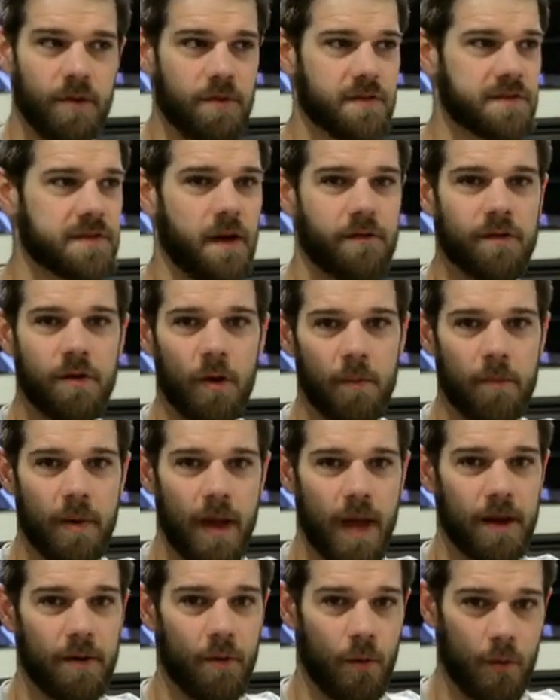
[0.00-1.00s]
stuff going
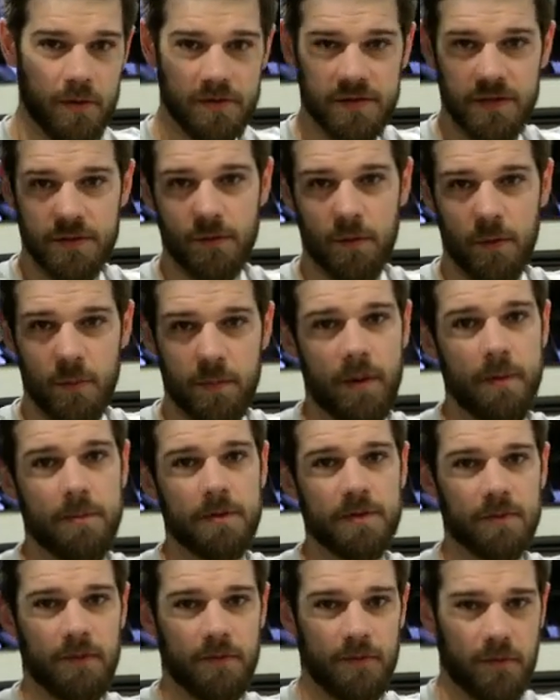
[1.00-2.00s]
bad, or it's a dual
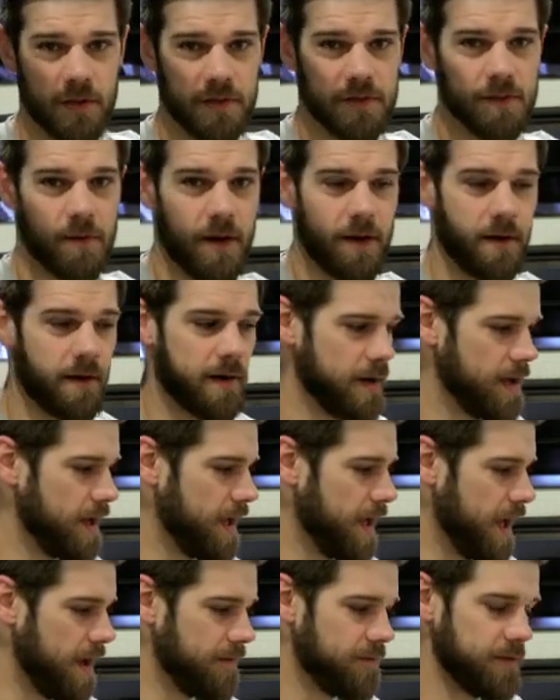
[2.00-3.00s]
purpose refrigerator.
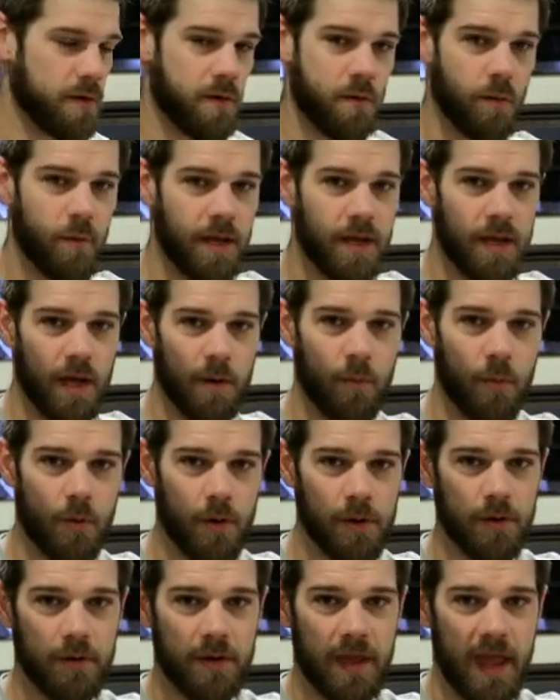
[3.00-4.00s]
If you're a weekend
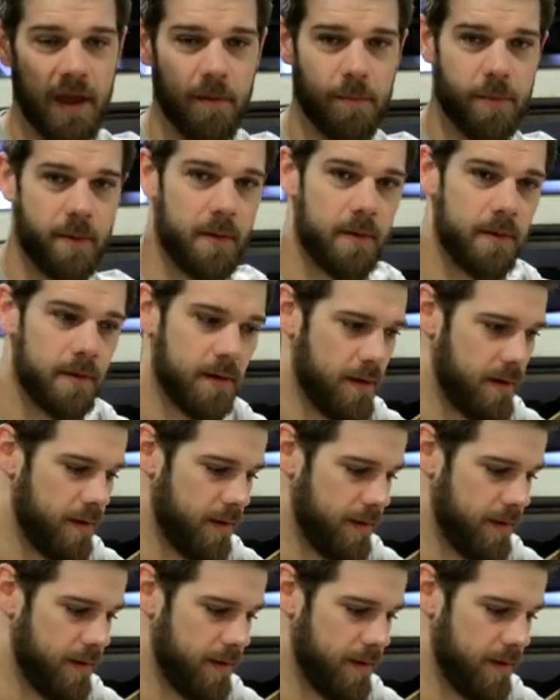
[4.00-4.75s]
warrior camper,